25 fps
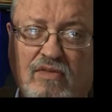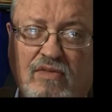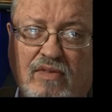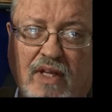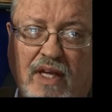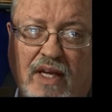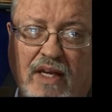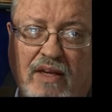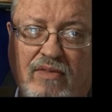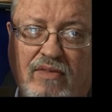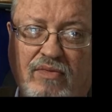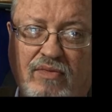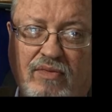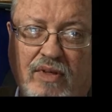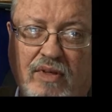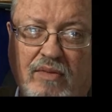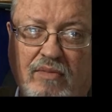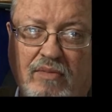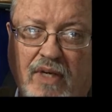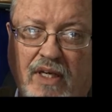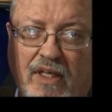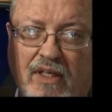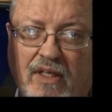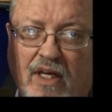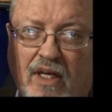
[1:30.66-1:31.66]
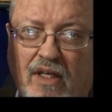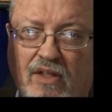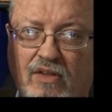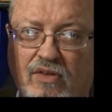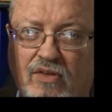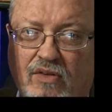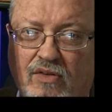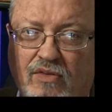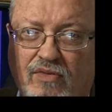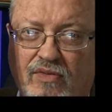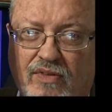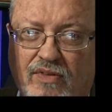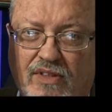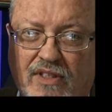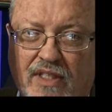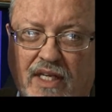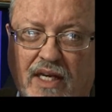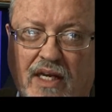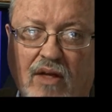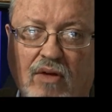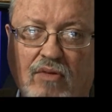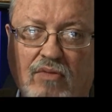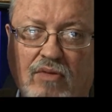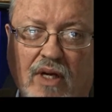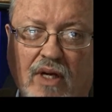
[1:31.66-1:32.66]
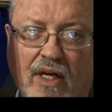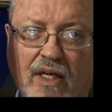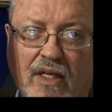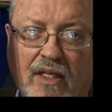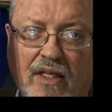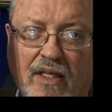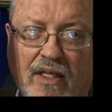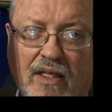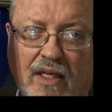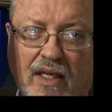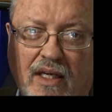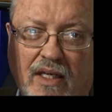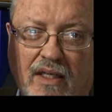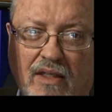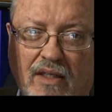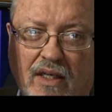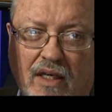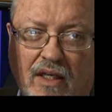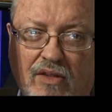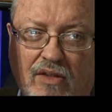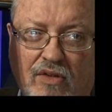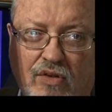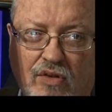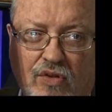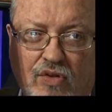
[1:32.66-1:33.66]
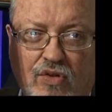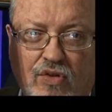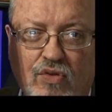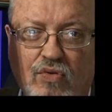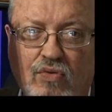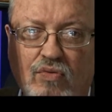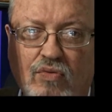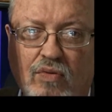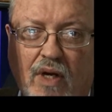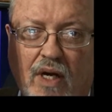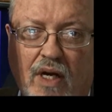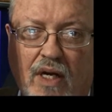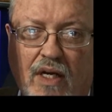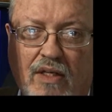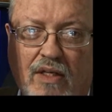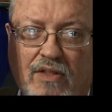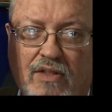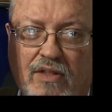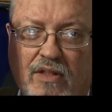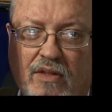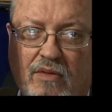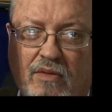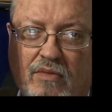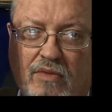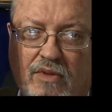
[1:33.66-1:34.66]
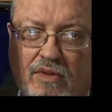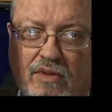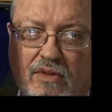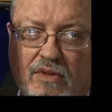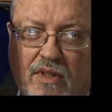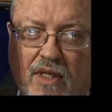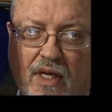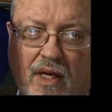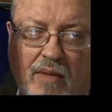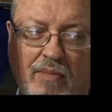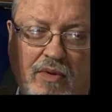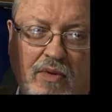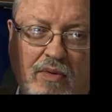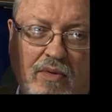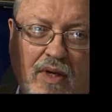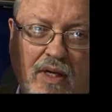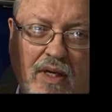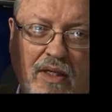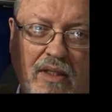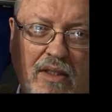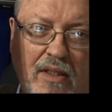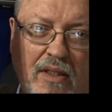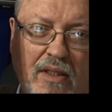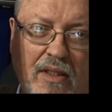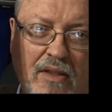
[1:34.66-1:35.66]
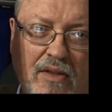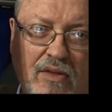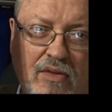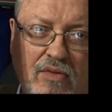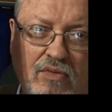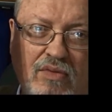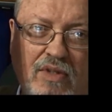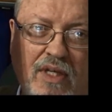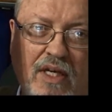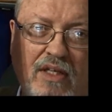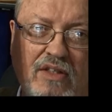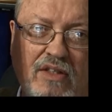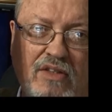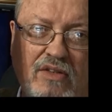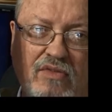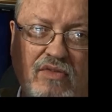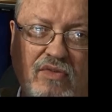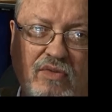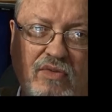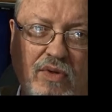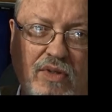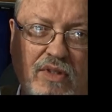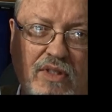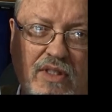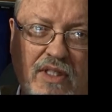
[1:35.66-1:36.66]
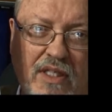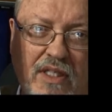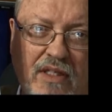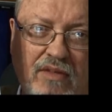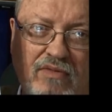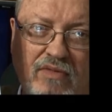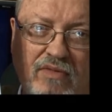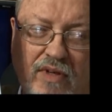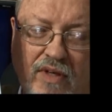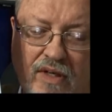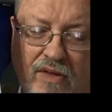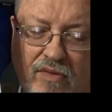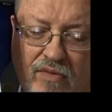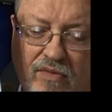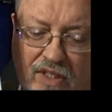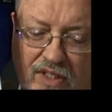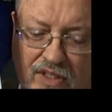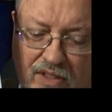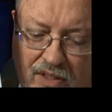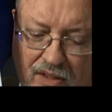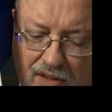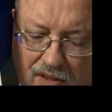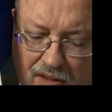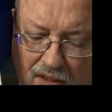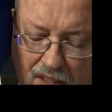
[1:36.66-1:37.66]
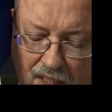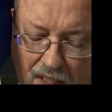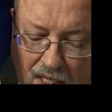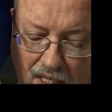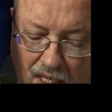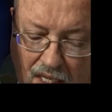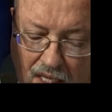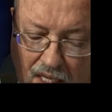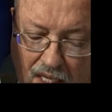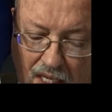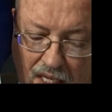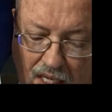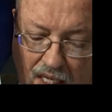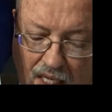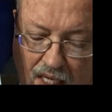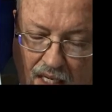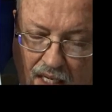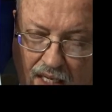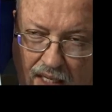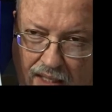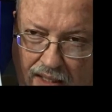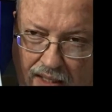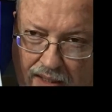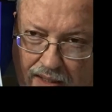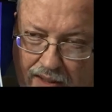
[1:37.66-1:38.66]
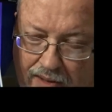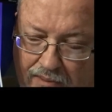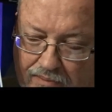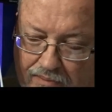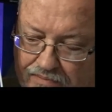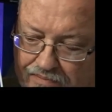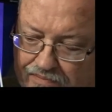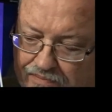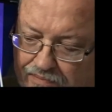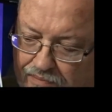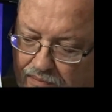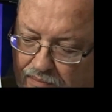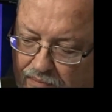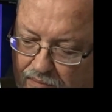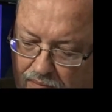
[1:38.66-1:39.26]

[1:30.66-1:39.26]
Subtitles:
of Life, written by Dr. Fazal Rana and Dr. Hugh Ross. It was copyright 2014, very recent. And